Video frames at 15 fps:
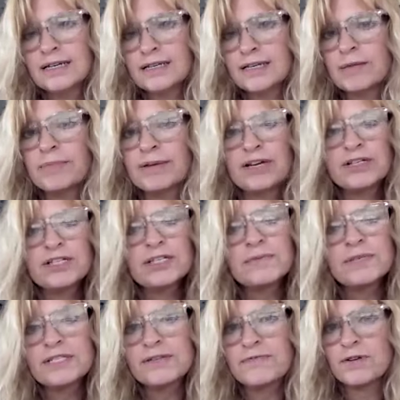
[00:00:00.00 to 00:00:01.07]
comparison
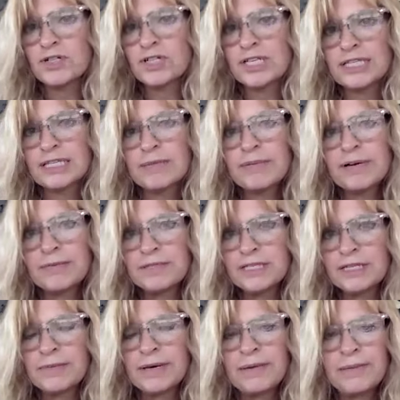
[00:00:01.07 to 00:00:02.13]
was the first thing that popped
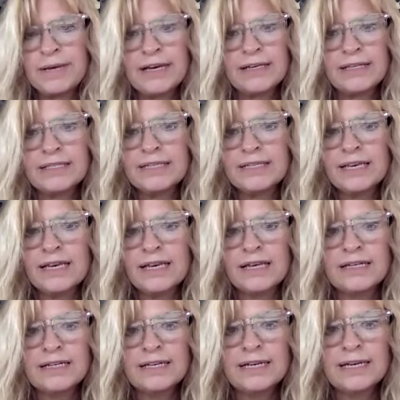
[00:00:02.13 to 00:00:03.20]
into my mind
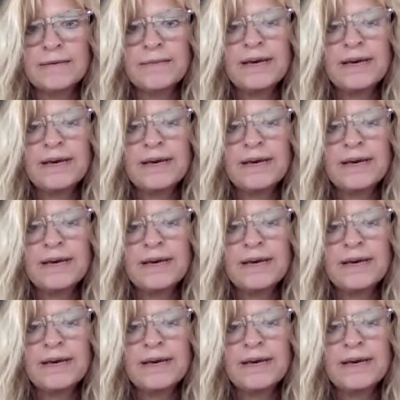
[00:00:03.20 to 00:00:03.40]
and um,